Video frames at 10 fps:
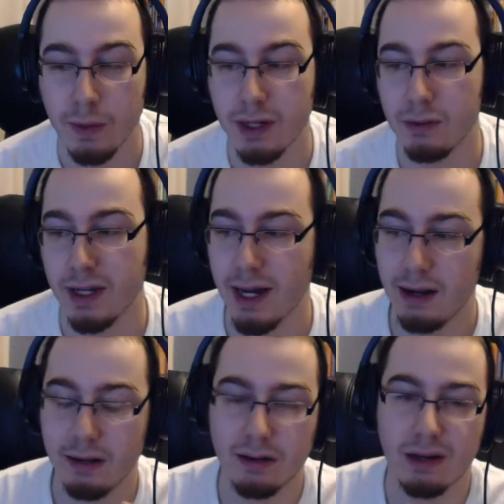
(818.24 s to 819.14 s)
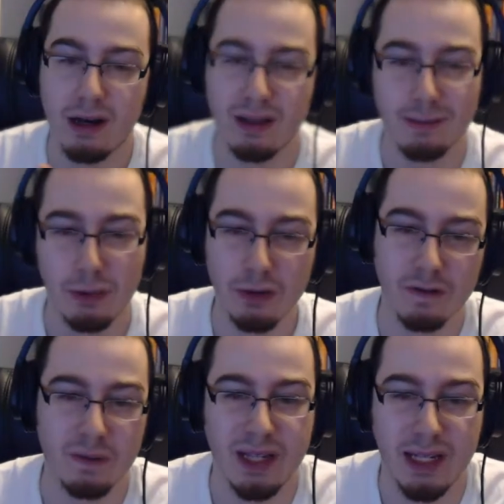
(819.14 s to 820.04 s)
Because we kind of saw this
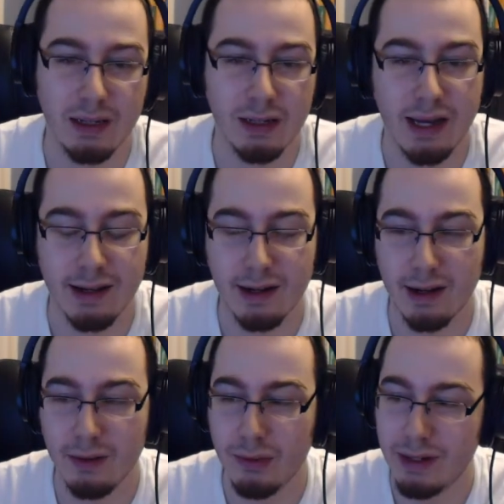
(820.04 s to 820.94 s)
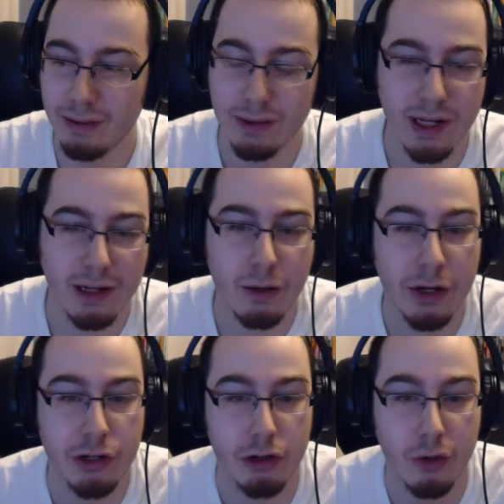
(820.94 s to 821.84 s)
bowl of meat, and we're not
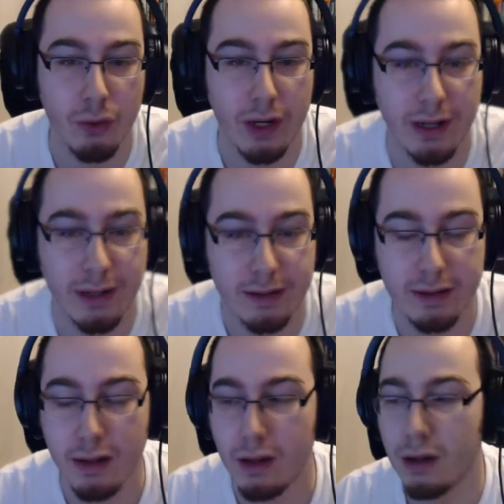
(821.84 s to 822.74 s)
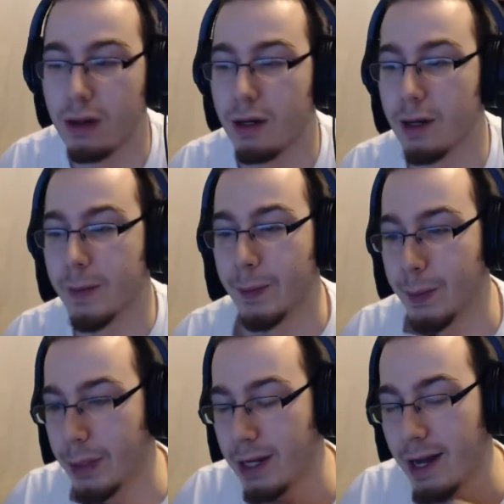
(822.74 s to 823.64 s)
quite sure what it is.
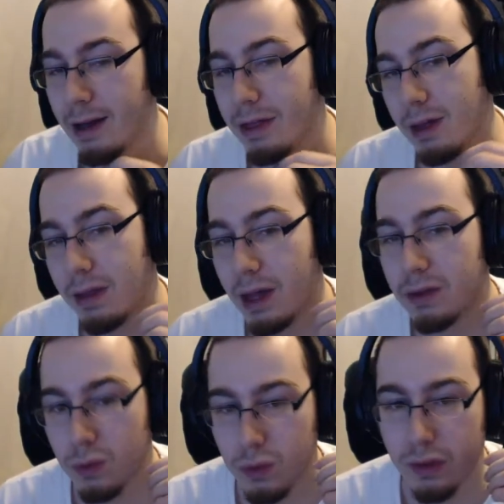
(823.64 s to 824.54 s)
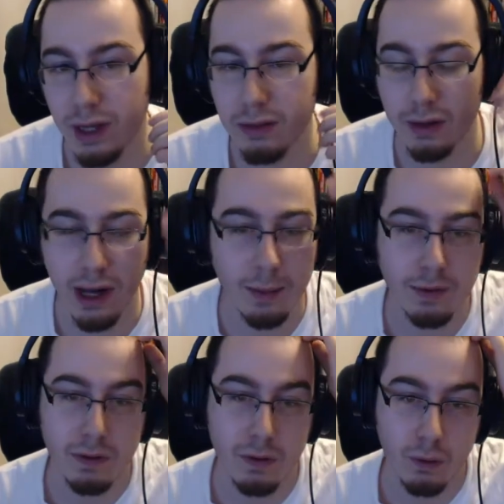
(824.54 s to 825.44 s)
But I think that's what
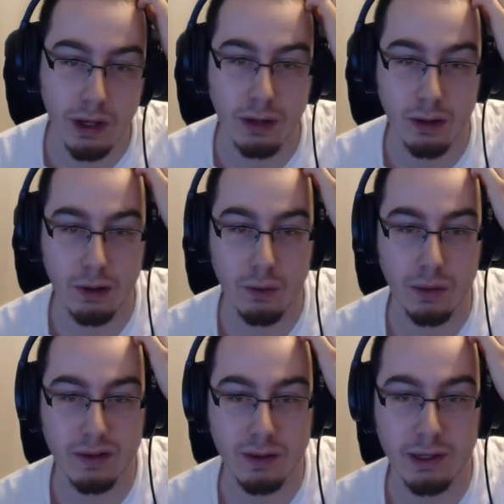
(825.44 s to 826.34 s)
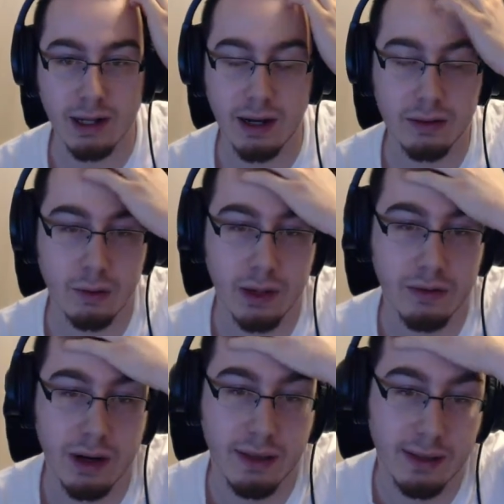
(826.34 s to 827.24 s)
happens when somebody dies or
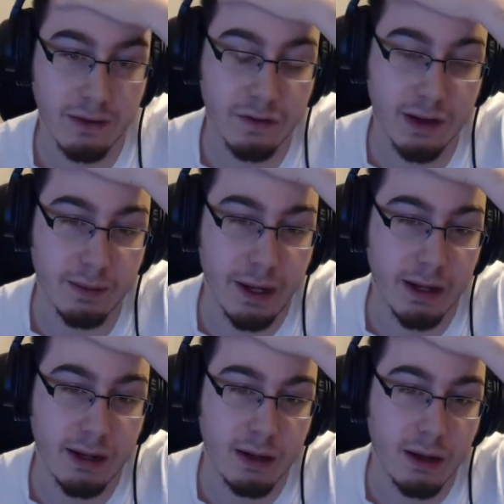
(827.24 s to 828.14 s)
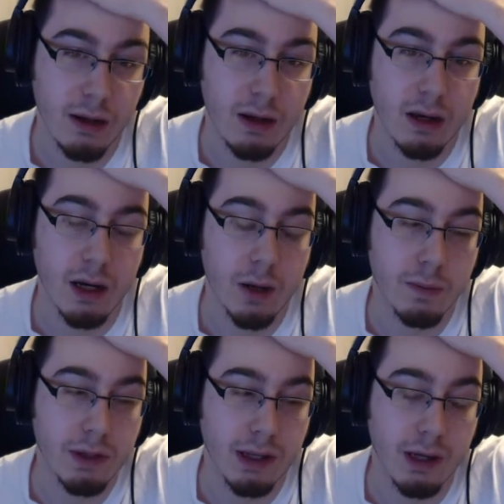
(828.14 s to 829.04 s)
whatever. I think they feed Penny
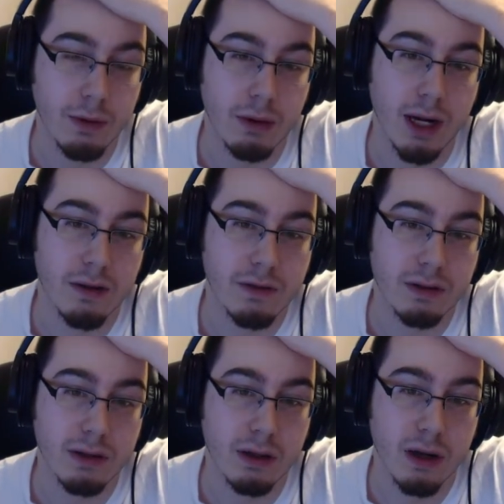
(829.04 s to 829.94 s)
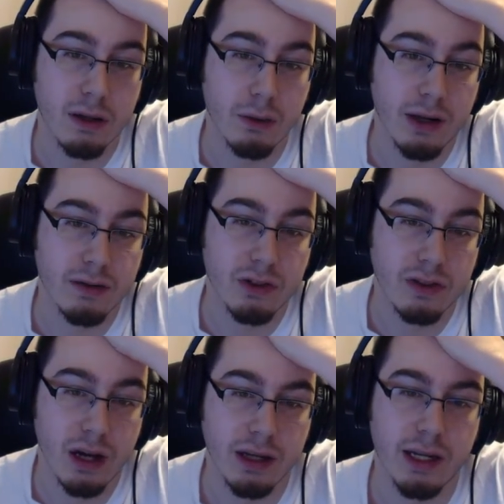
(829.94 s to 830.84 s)
to keep her alive, because otherwise, if
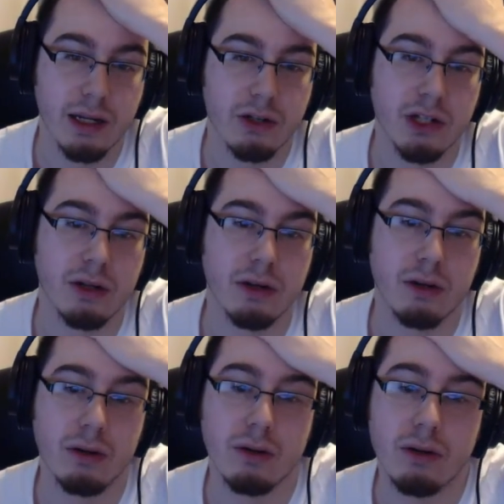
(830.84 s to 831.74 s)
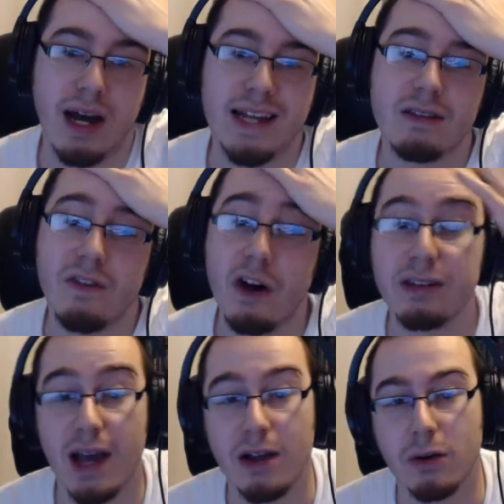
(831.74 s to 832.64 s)
she's not eating, as far
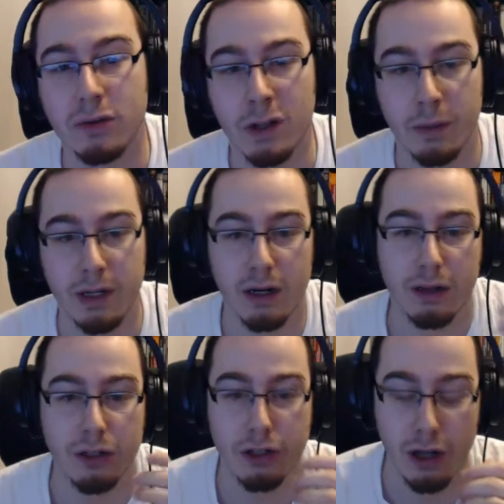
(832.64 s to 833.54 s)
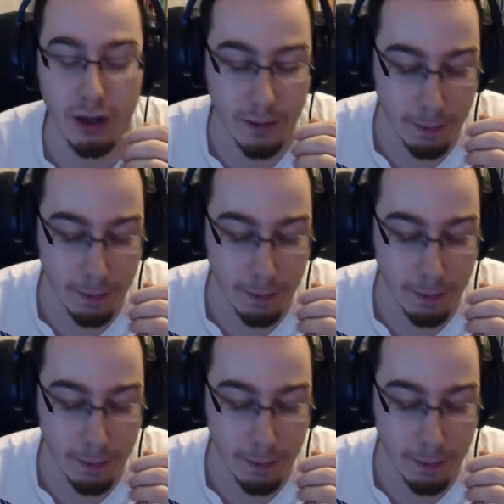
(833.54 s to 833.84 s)
as I know, zombie knowledge,